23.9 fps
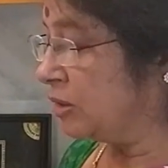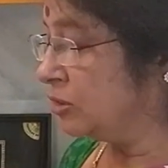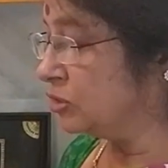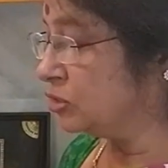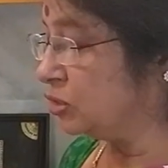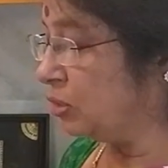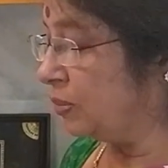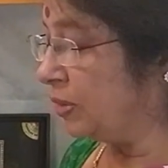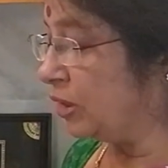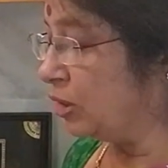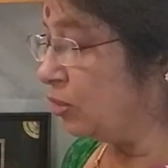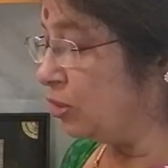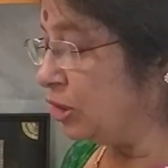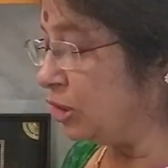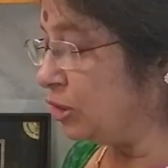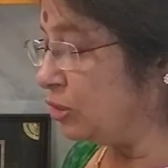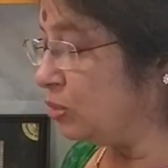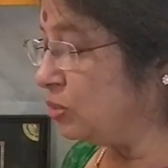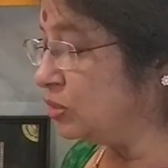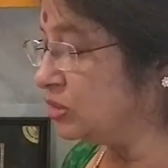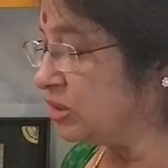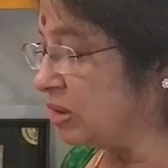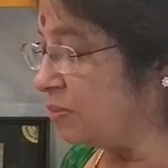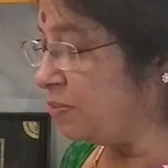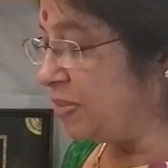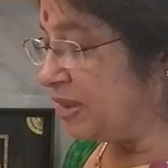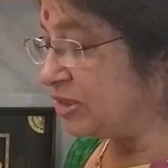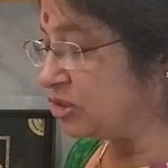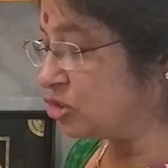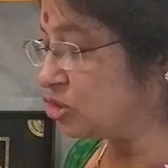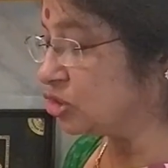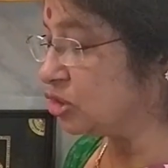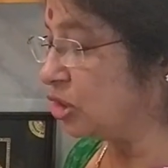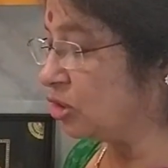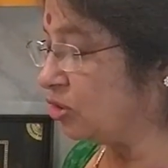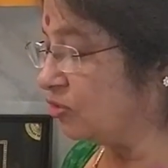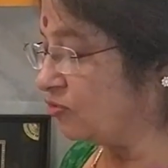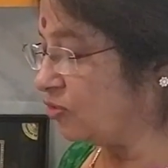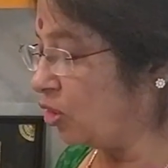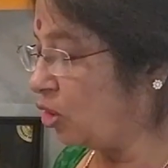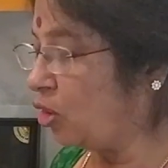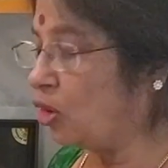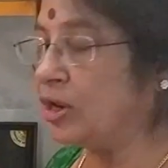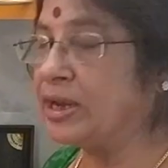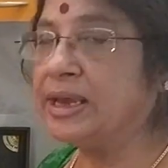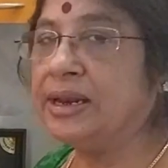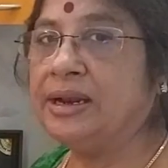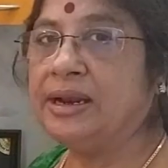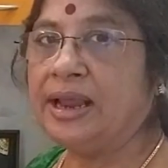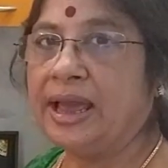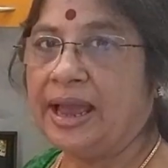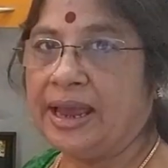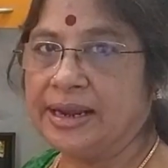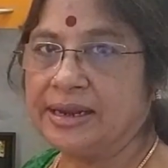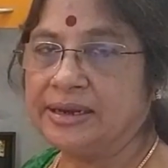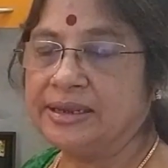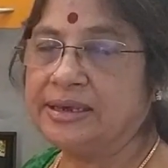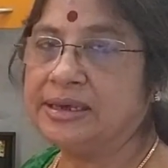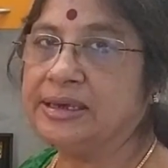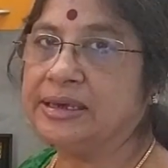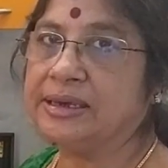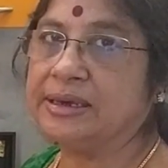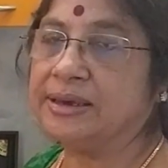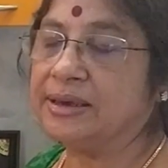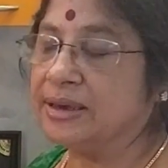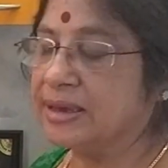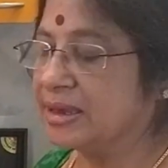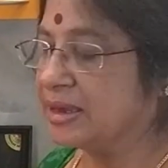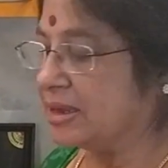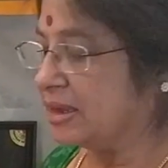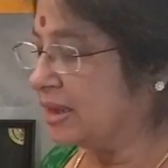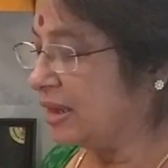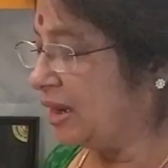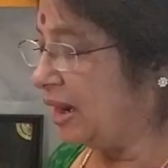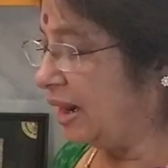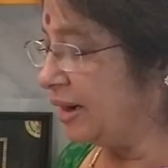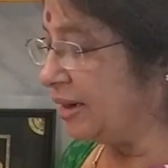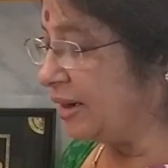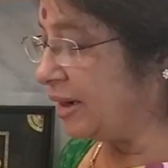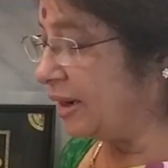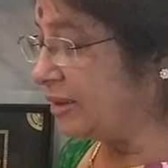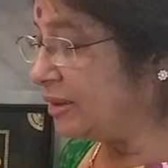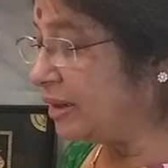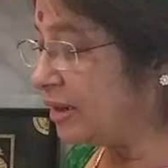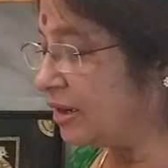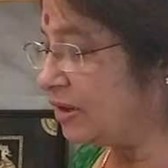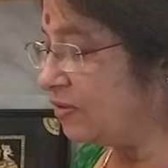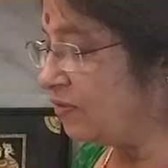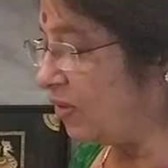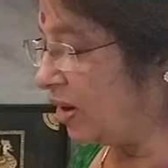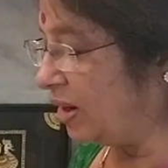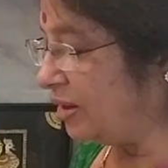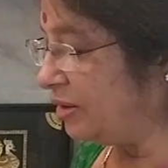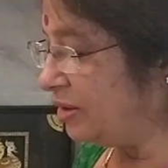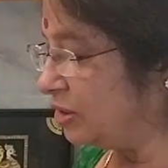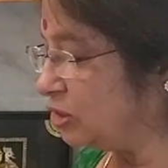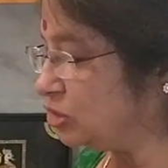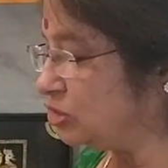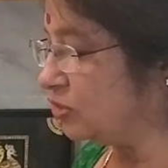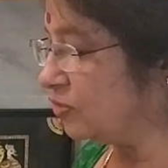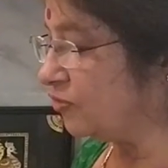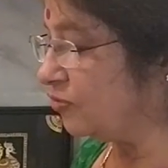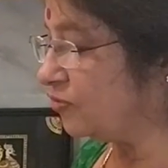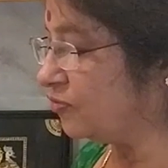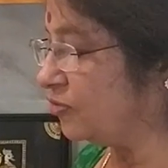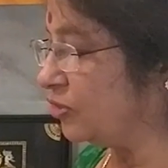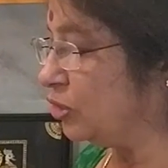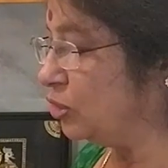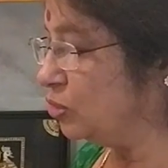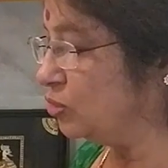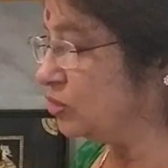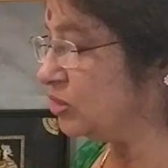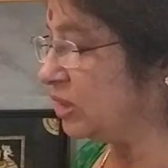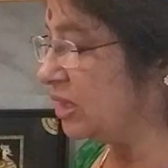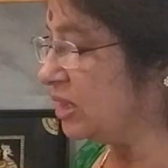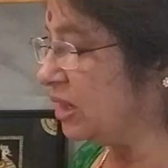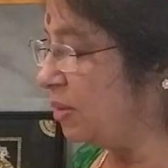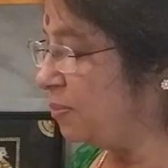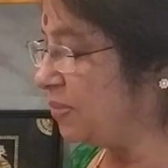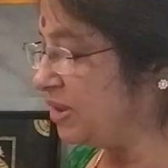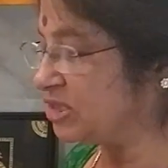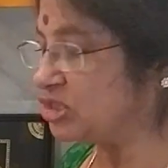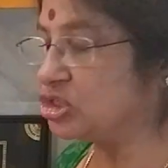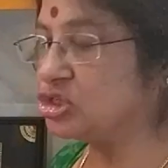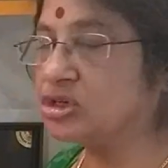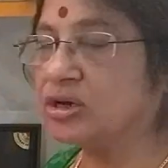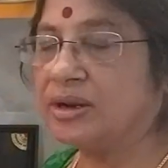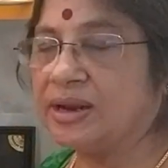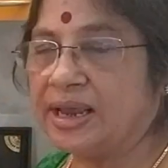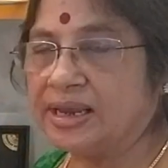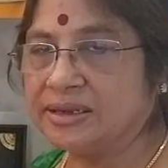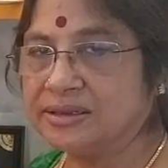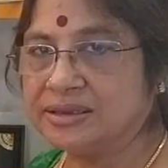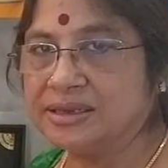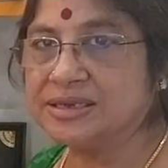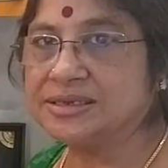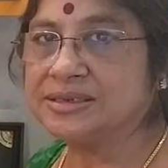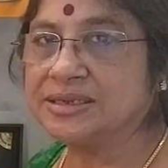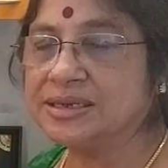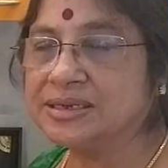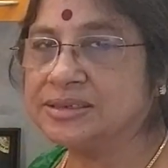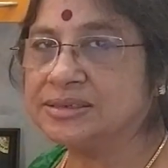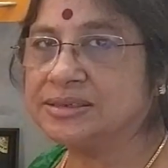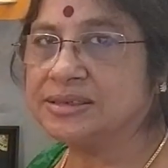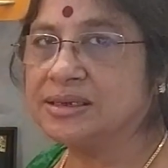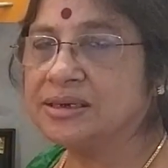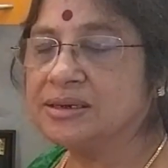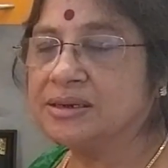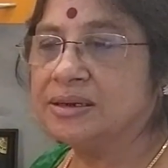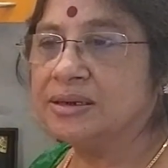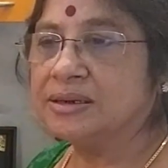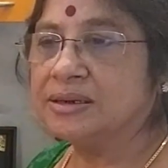So we're going to use a mixture of oil and ghee. And another advantage of using a mixture like this is